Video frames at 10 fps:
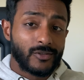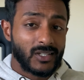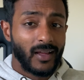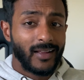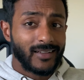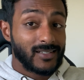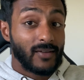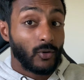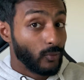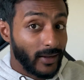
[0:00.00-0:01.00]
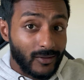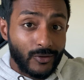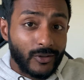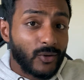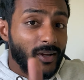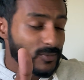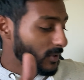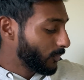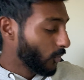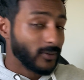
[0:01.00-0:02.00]
it doesn't have a regular
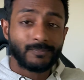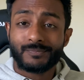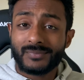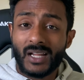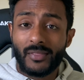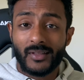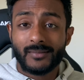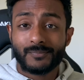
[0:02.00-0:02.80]
USB port, nothing.